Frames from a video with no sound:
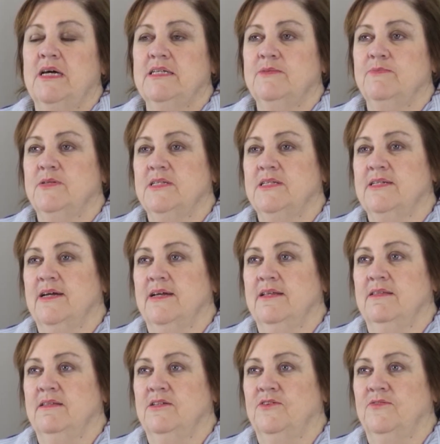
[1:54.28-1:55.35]
husband stayed
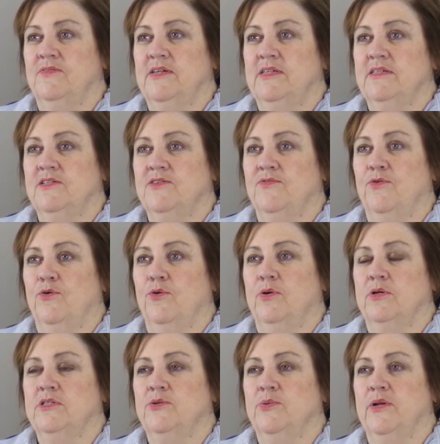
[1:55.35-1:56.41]
in the defence
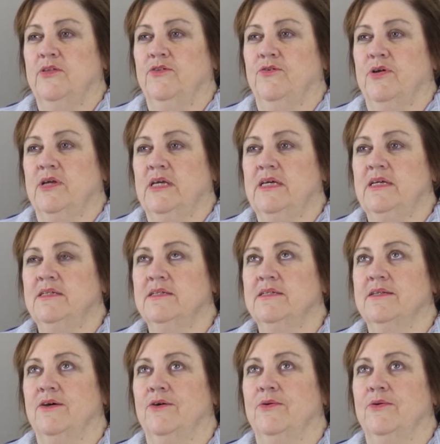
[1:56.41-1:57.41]
for 23 years, so